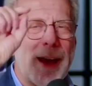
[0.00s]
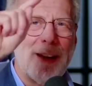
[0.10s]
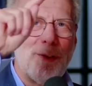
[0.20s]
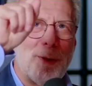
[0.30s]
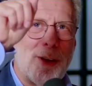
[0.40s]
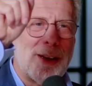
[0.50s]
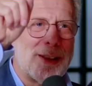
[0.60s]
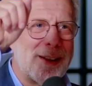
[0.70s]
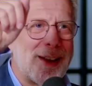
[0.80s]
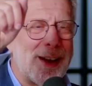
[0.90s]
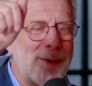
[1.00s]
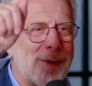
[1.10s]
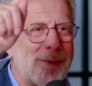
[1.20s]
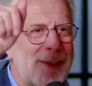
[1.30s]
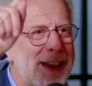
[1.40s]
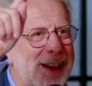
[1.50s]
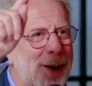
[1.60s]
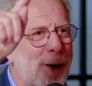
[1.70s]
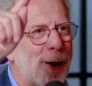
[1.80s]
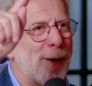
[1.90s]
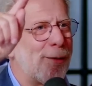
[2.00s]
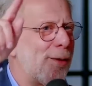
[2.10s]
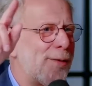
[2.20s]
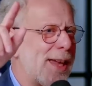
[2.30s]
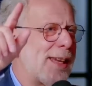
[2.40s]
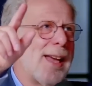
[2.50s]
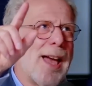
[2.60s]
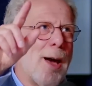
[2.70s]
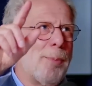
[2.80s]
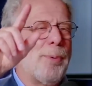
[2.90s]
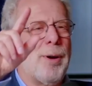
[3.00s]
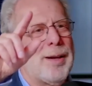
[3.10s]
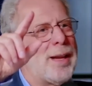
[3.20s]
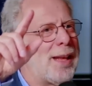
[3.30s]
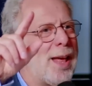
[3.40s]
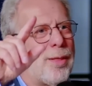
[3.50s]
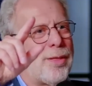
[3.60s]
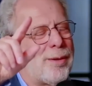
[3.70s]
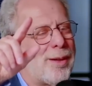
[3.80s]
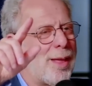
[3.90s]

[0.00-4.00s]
And if you look at the kind of any curve of any output, any health